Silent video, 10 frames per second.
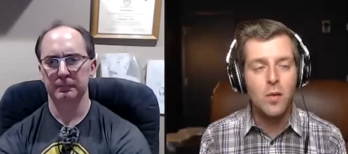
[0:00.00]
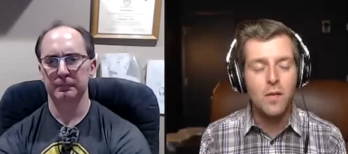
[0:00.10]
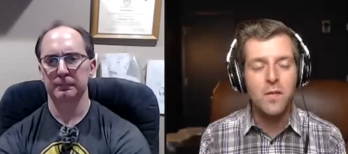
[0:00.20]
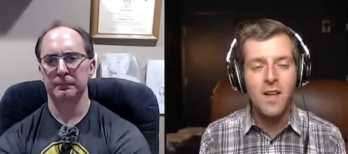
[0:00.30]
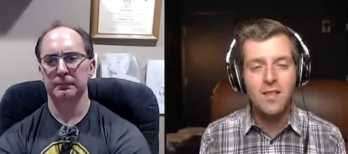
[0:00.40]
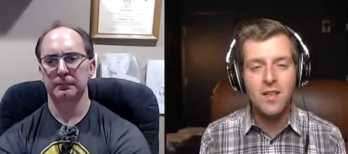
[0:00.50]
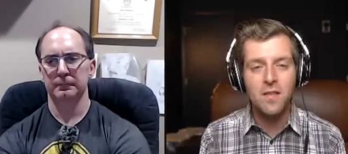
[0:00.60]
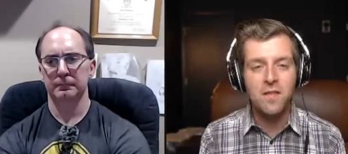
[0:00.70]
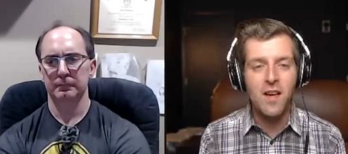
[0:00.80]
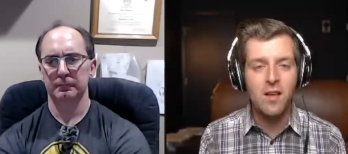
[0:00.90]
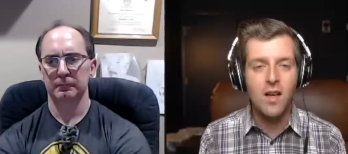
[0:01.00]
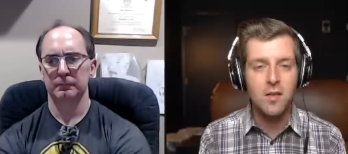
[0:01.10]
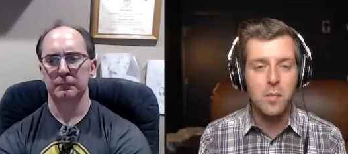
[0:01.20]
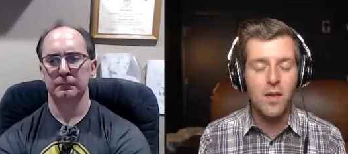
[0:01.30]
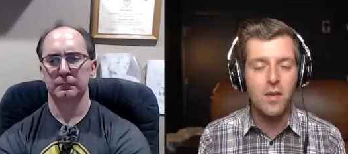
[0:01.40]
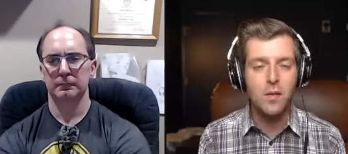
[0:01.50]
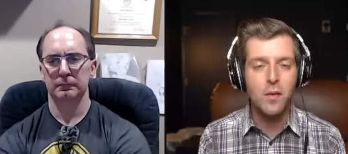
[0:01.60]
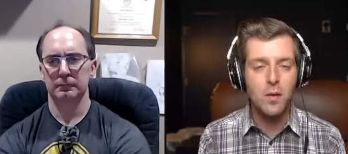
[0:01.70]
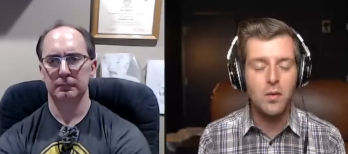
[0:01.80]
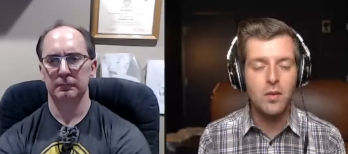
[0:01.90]
Speaker 1: sort of phasey effect caused by the
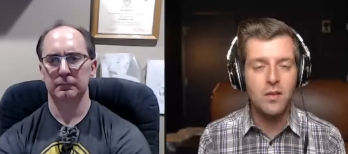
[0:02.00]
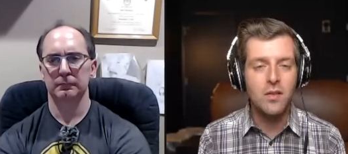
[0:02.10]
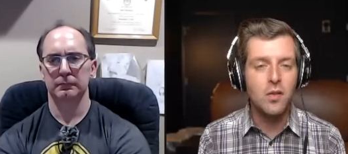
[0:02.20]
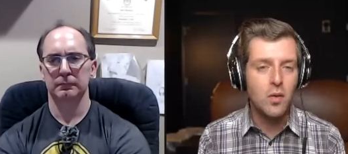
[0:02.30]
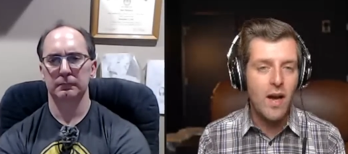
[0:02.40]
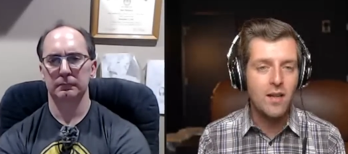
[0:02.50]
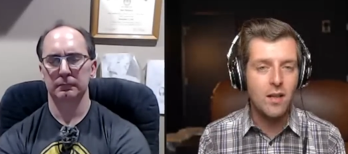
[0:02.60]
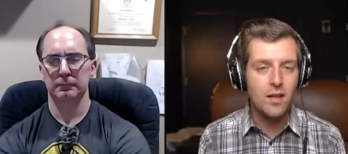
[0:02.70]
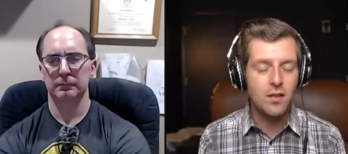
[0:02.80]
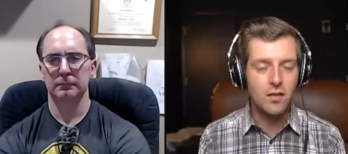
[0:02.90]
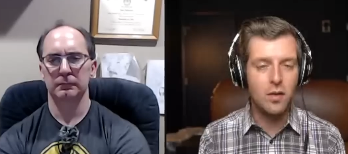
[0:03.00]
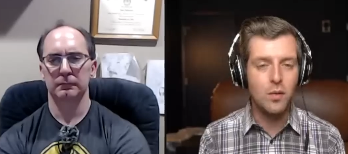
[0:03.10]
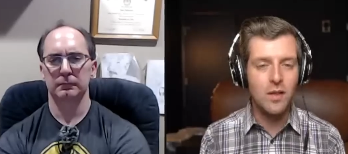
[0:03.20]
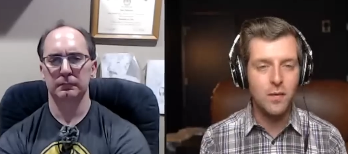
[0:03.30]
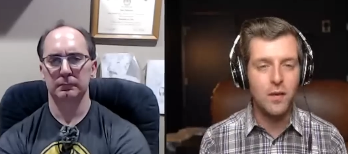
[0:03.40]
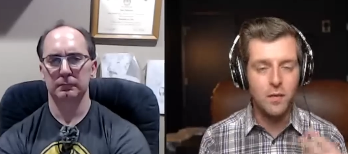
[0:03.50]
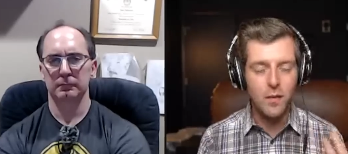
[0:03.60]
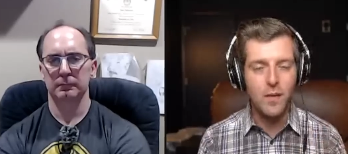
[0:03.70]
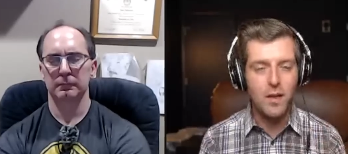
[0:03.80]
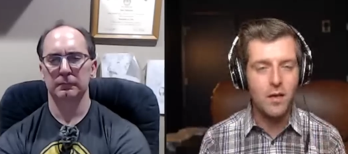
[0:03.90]
diffuser is distracting because it's so different from
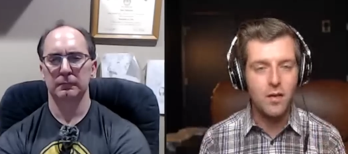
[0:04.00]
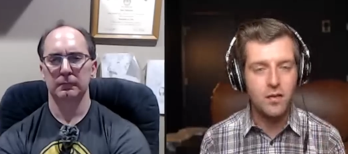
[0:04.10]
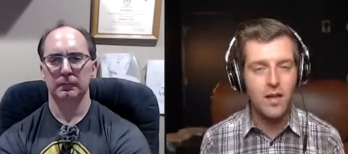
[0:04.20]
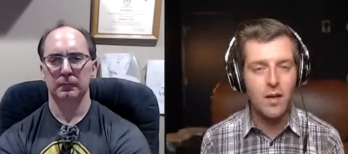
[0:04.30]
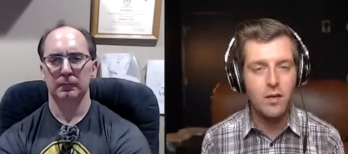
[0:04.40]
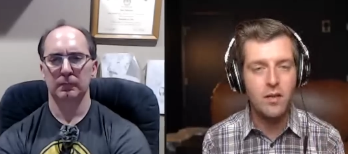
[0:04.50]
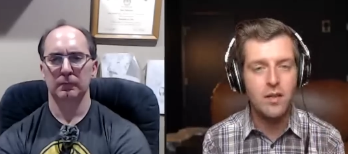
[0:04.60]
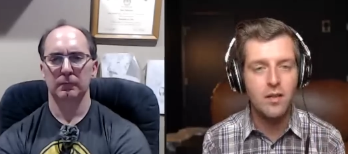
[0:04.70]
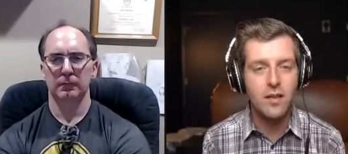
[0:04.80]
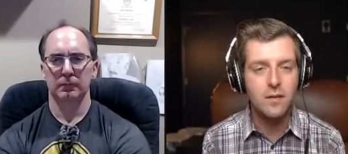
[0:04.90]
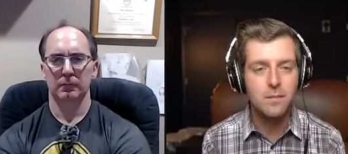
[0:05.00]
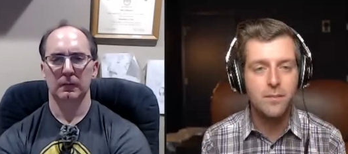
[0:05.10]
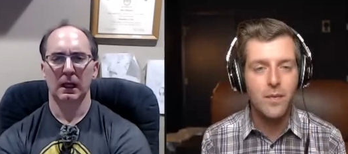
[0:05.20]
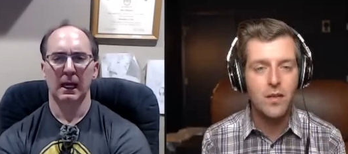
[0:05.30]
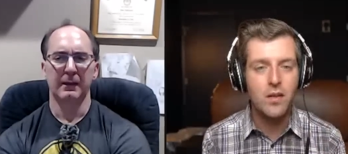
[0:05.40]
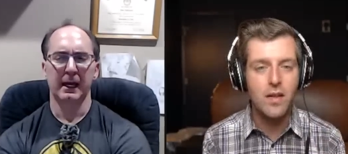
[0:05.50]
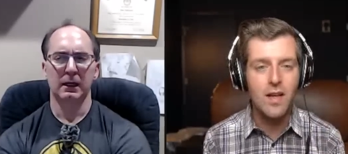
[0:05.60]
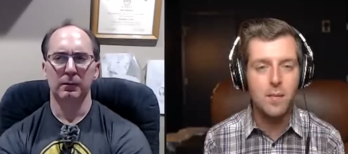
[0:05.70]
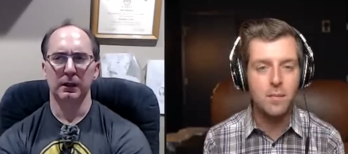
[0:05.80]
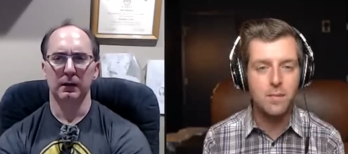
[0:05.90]
the other sound you're hearing and that gotta,
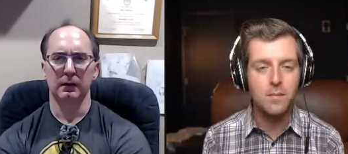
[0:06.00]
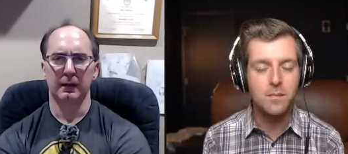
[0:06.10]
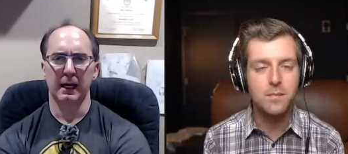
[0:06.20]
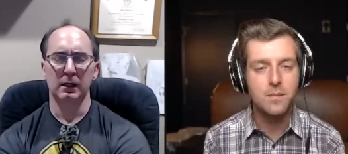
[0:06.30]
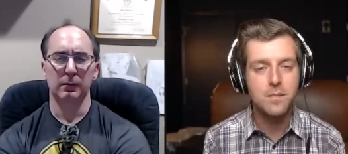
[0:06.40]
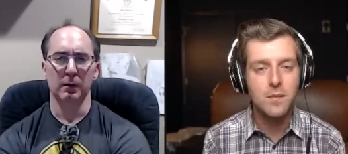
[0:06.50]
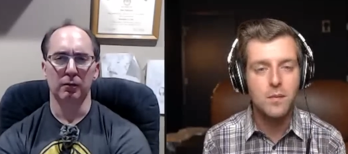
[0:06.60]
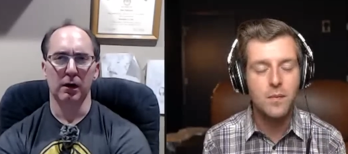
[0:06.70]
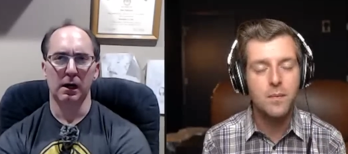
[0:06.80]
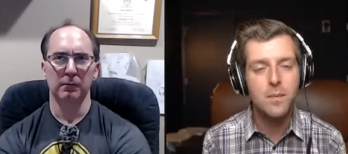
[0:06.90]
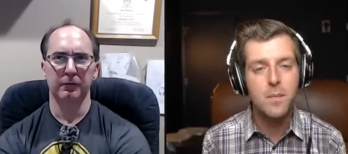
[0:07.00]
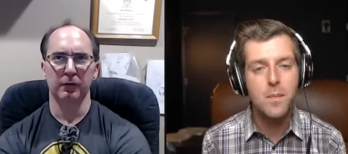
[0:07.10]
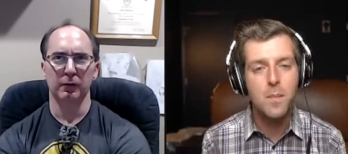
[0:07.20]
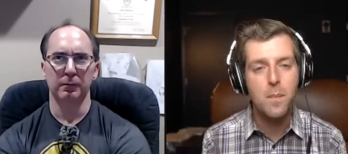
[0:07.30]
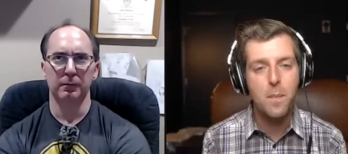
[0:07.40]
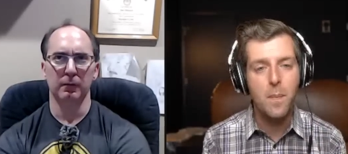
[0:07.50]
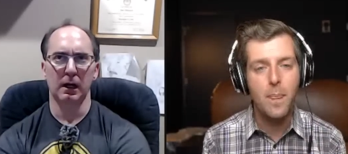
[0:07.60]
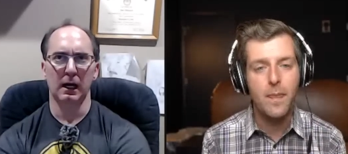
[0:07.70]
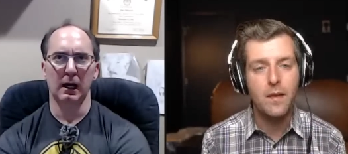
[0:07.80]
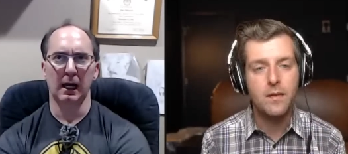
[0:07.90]
could
Speaker 2: be that could be a problem for
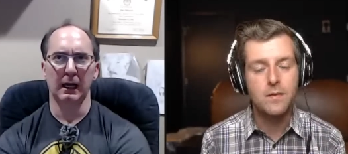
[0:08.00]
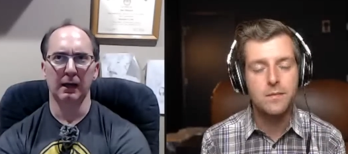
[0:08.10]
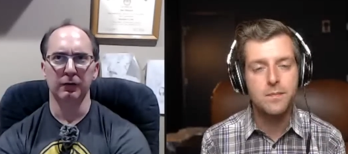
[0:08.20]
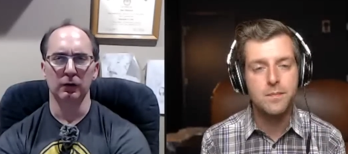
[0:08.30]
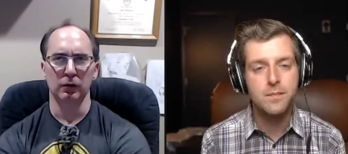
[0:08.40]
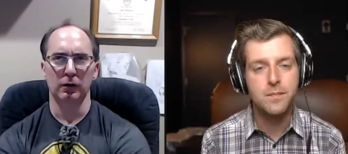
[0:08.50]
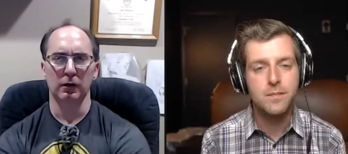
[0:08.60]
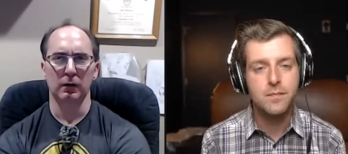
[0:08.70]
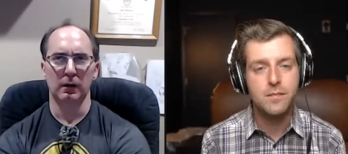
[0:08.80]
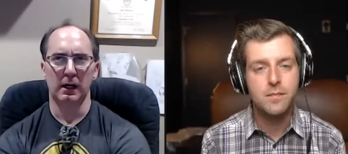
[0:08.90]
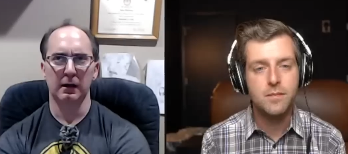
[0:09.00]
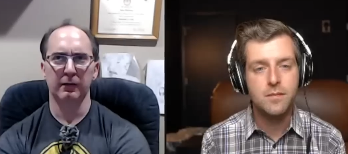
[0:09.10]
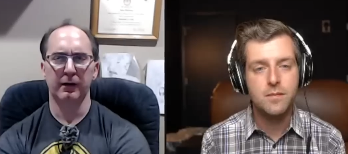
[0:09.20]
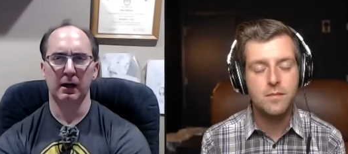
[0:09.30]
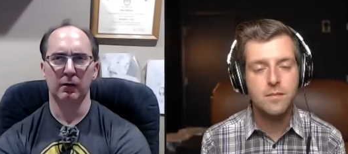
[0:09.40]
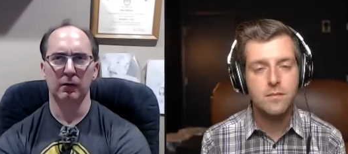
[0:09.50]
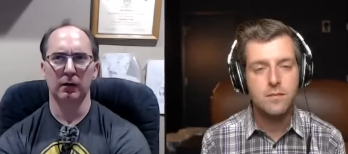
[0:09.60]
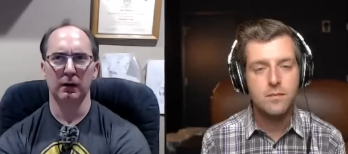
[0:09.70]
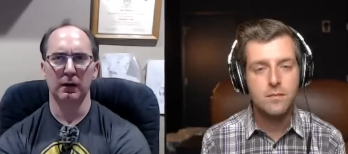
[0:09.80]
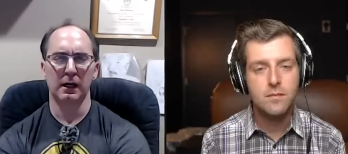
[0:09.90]
uh, uh, if you look at a lot of how
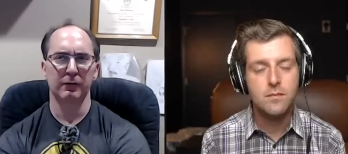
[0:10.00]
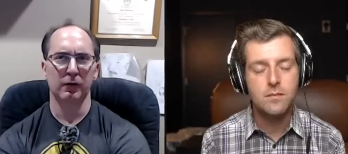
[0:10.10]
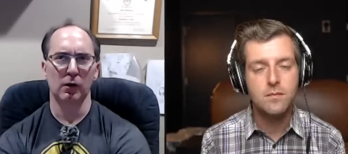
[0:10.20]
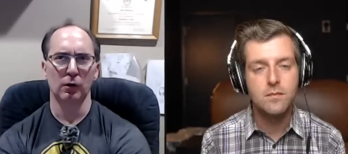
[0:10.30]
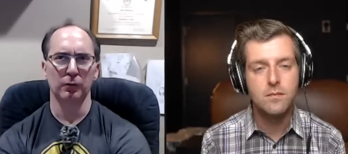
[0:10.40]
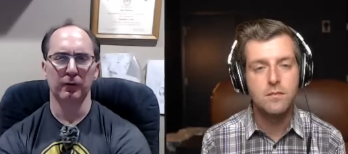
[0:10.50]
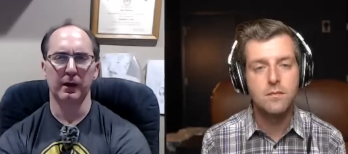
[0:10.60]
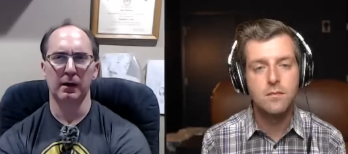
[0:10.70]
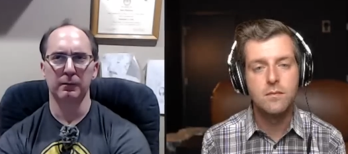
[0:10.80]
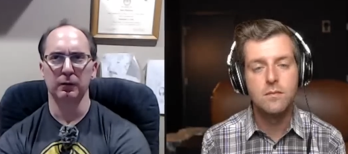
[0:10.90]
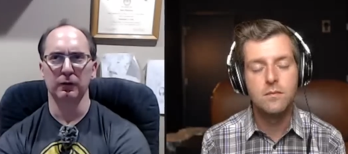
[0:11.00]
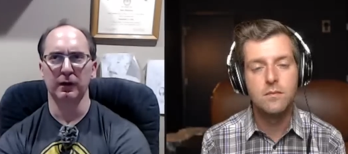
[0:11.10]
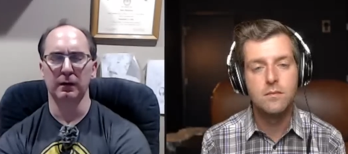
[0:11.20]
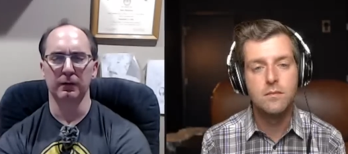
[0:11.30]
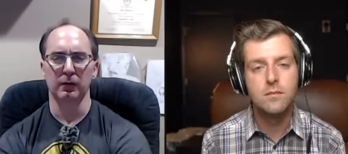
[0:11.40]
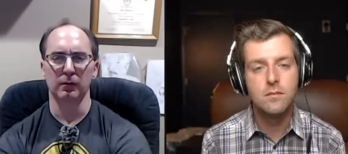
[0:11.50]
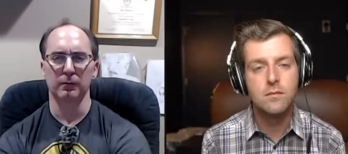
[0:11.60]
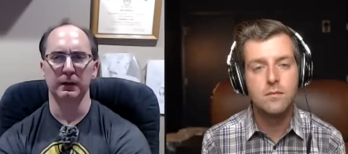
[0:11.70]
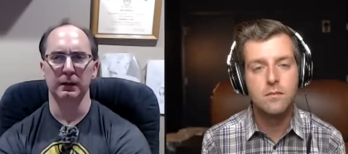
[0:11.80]
a lot of homes of how people set up their home